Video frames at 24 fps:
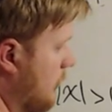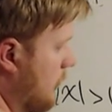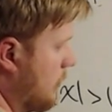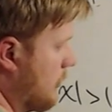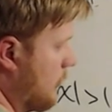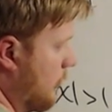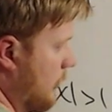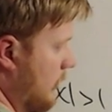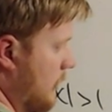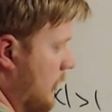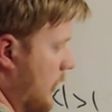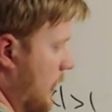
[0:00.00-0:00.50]

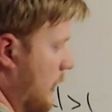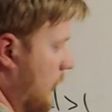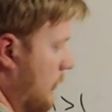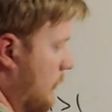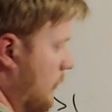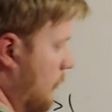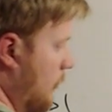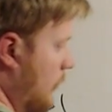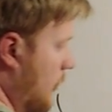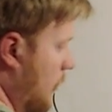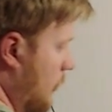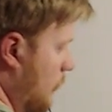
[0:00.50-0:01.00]
between
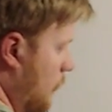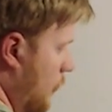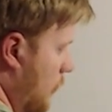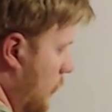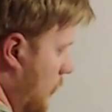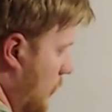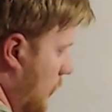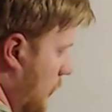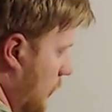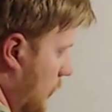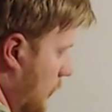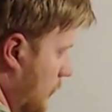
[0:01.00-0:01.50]
-1 and
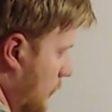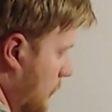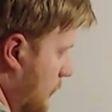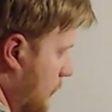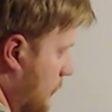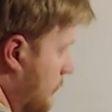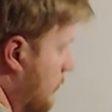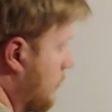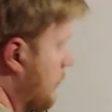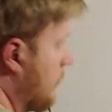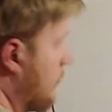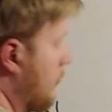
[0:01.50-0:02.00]
1,
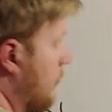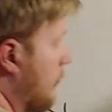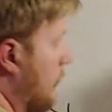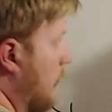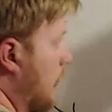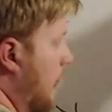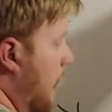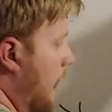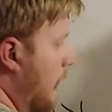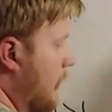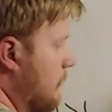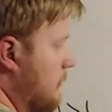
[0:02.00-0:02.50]

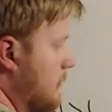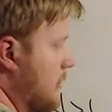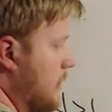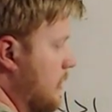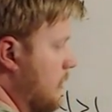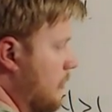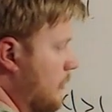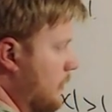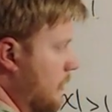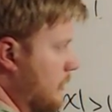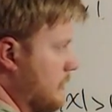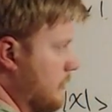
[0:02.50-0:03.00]
I'm
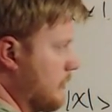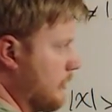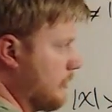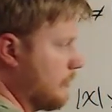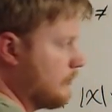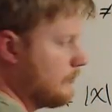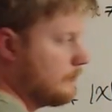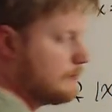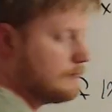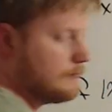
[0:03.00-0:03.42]
decreasing.